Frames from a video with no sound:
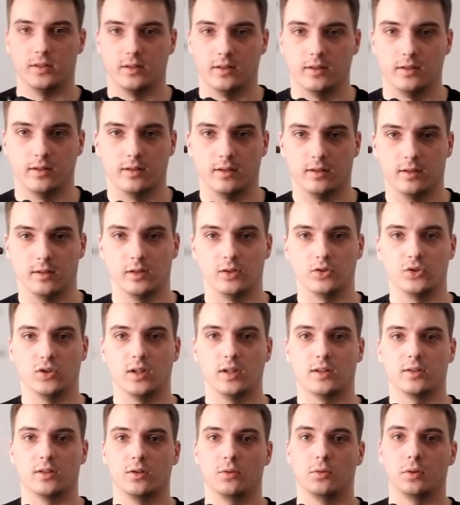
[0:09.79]
and let you
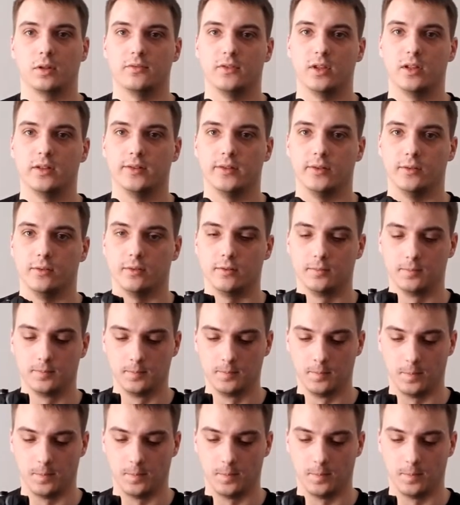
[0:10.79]
guys know what I've done to it.